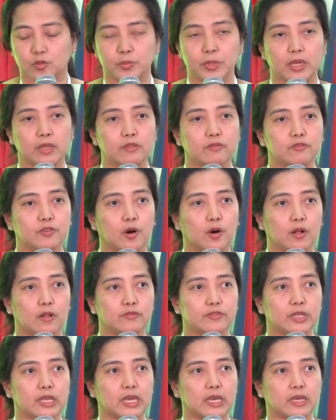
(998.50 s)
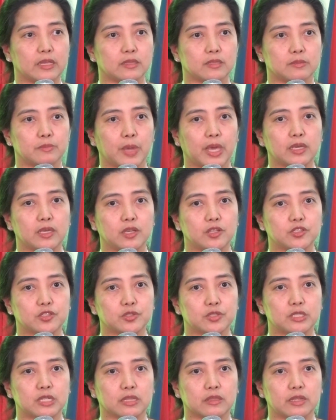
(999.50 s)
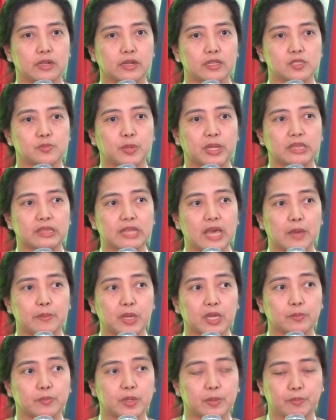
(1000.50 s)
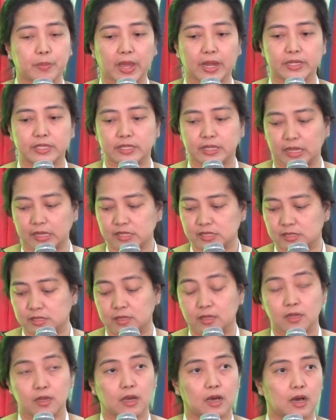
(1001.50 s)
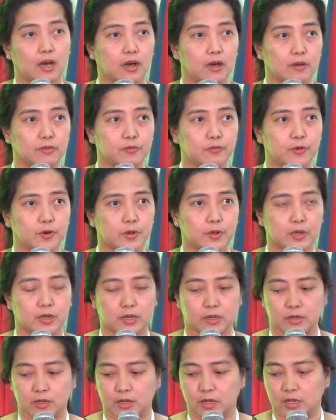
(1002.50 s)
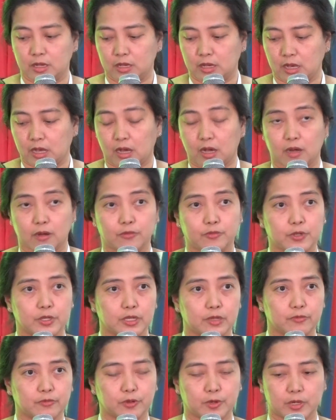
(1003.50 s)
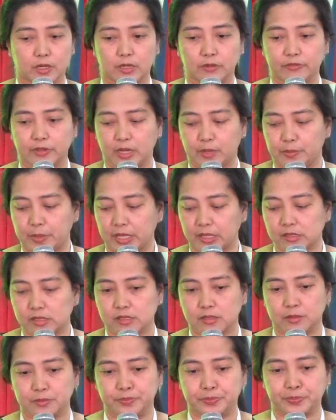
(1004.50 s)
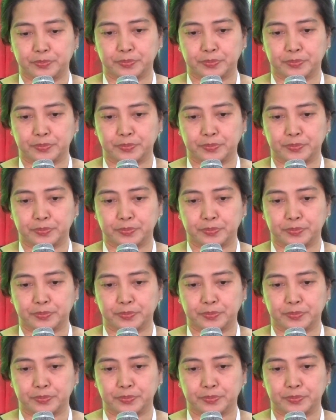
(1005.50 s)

be involved in making sure that there is pandemic preparedness for the Philippines.